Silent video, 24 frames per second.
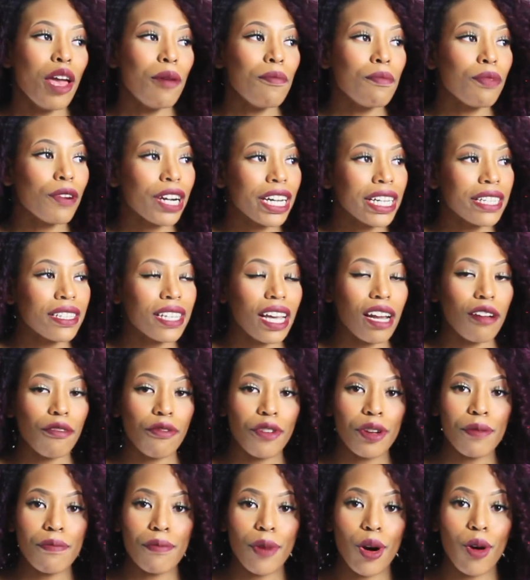embrace
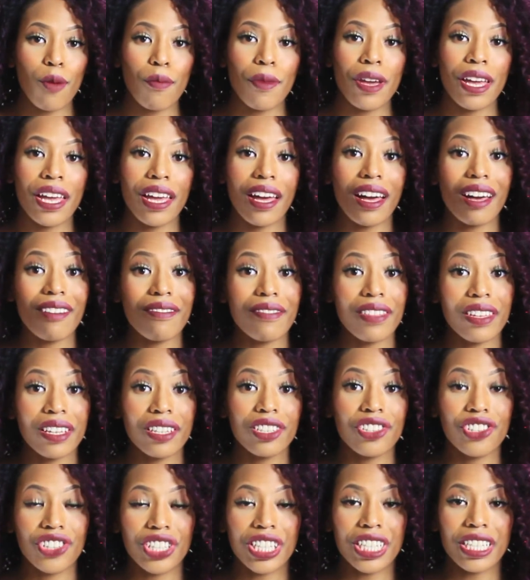every moment of
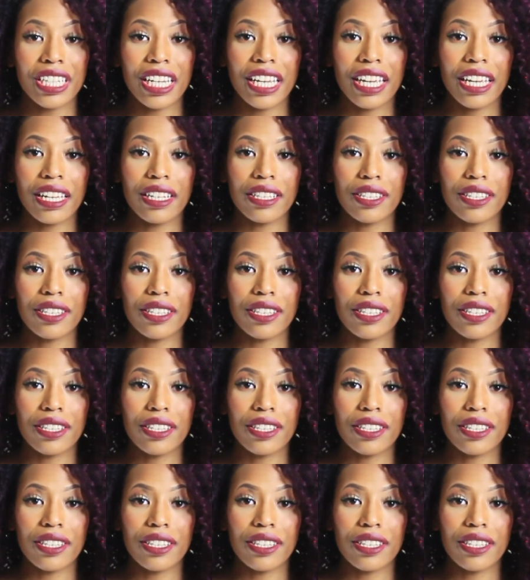this journey.